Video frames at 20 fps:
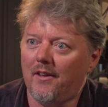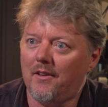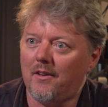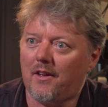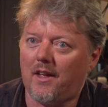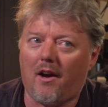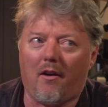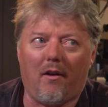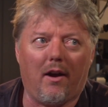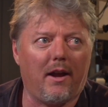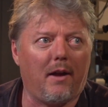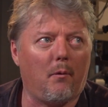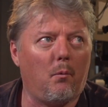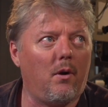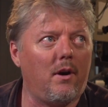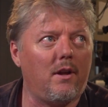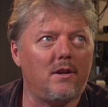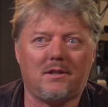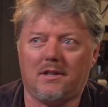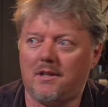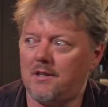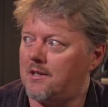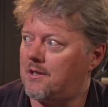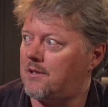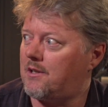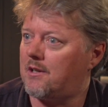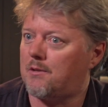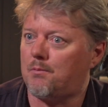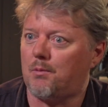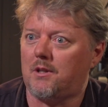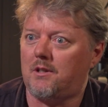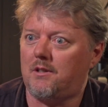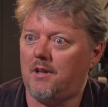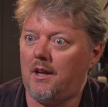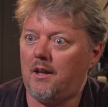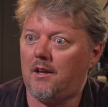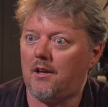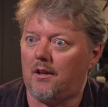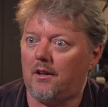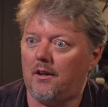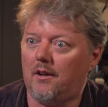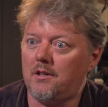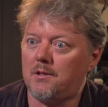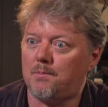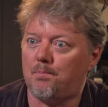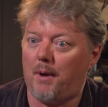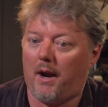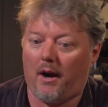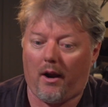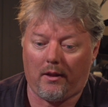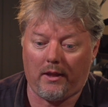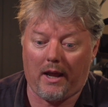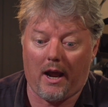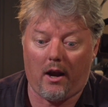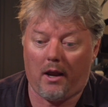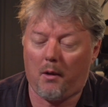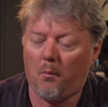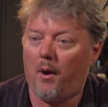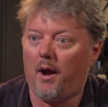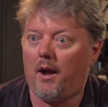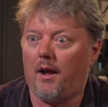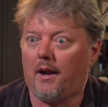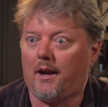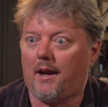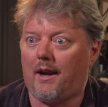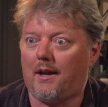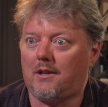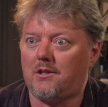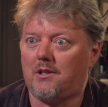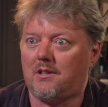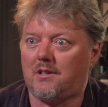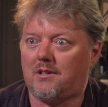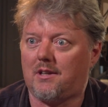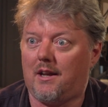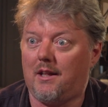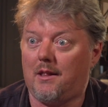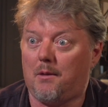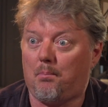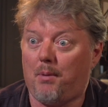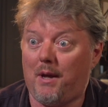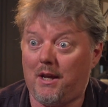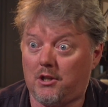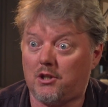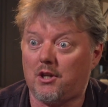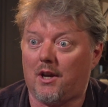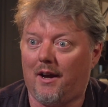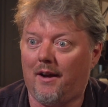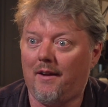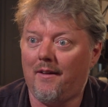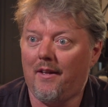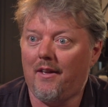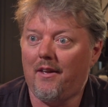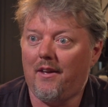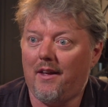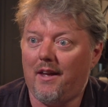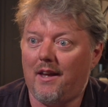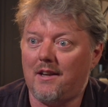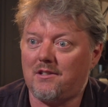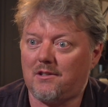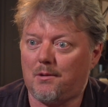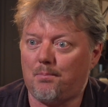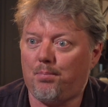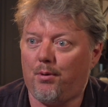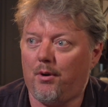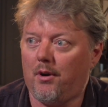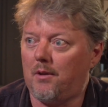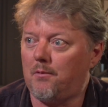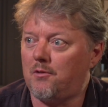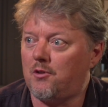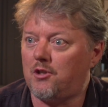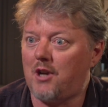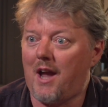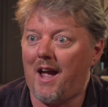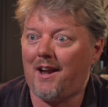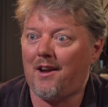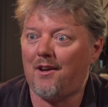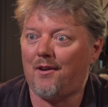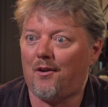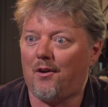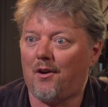going, what is this? Is just ridiculous. But the only way I can actually see the picture is to put a jacket or a